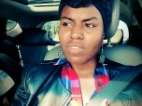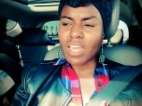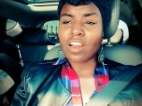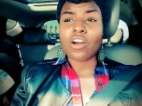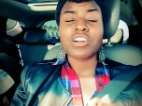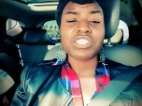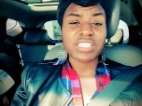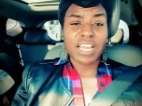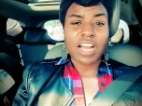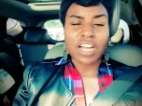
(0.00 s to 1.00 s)
or should I
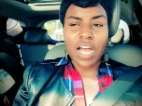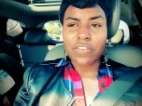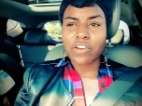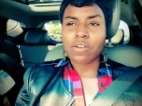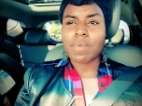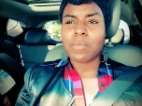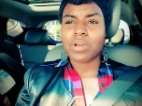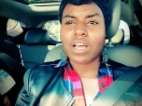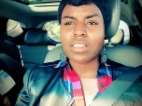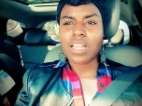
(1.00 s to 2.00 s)
say uncovering or
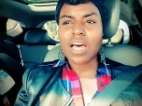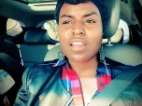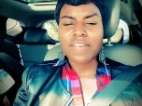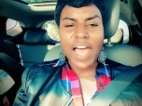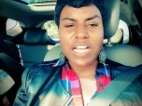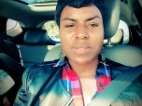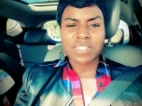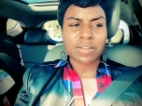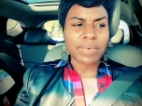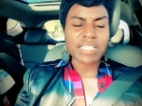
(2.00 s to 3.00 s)
remembering a lot of
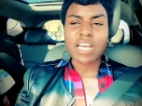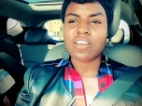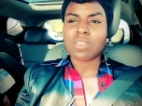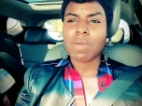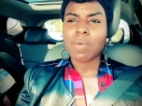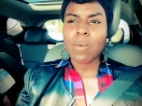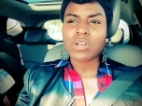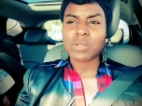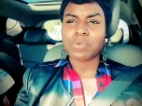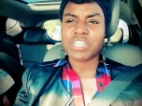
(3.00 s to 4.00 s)
aspects of myself that maybe I
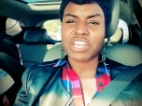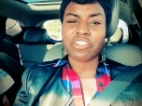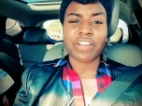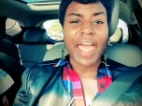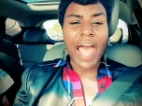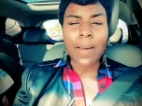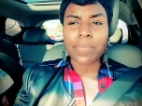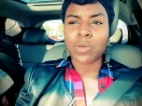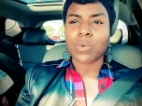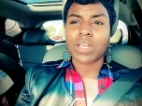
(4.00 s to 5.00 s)
wasn't particularly
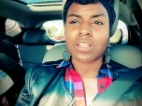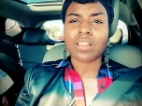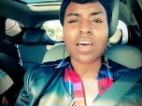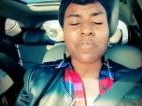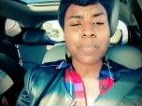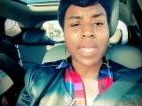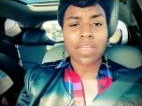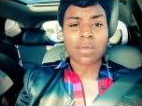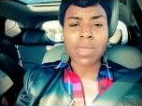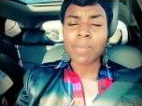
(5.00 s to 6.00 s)
happy with, a lot of
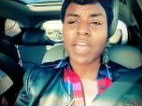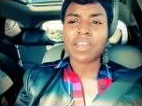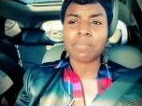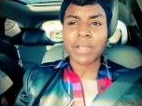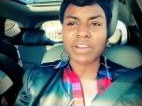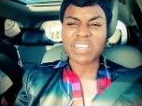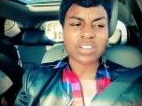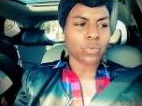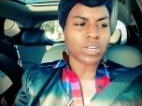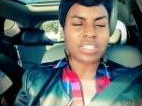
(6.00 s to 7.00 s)
pain that maybe I had buried and
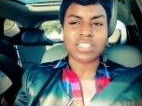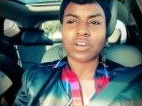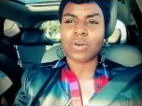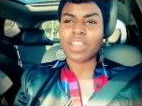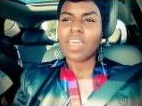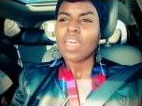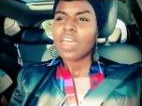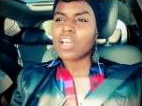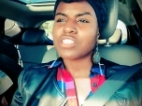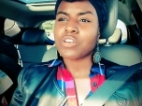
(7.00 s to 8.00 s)
didn't want to deal with.
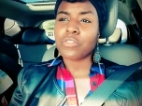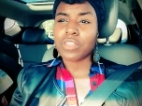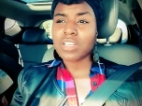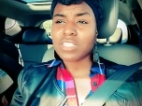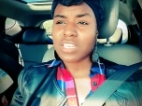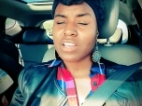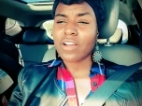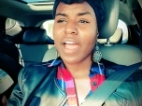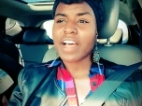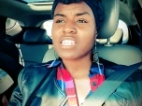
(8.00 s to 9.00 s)
And so this
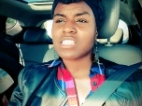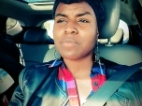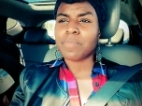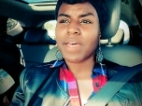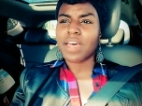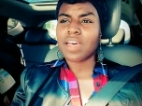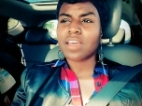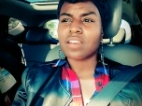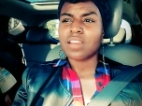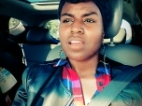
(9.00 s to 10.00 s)
year has
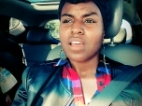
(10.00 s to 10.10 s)
been